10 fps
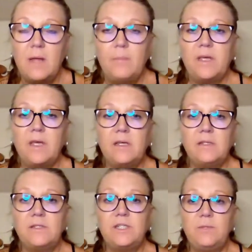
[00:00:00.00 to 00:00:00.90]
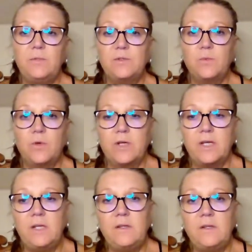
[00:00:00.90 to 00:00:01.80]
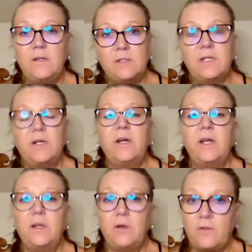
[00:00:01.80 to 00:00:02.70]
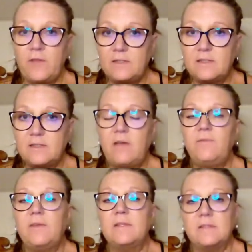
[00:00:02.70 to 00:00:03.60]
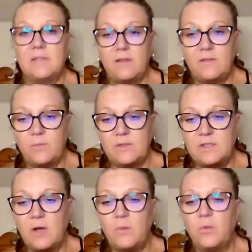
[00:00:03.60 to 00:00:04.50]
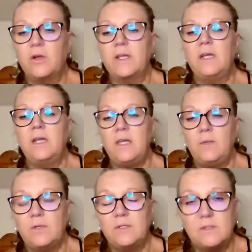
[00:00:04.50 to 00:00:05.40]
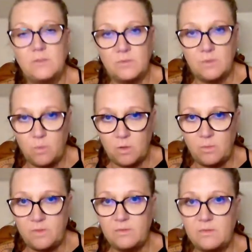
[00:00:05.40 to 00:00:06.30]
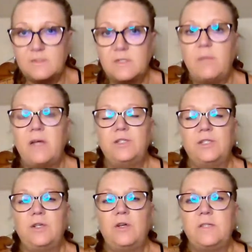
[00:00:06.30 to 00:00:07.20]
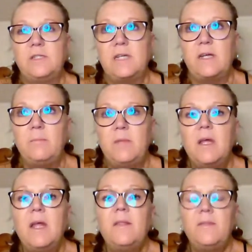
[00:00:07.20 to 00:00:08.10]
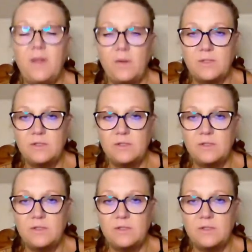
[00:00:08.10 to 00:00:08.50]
because she was working in the military and all that stuff. Seth was not working. He was the one with Sebastian all the time. There was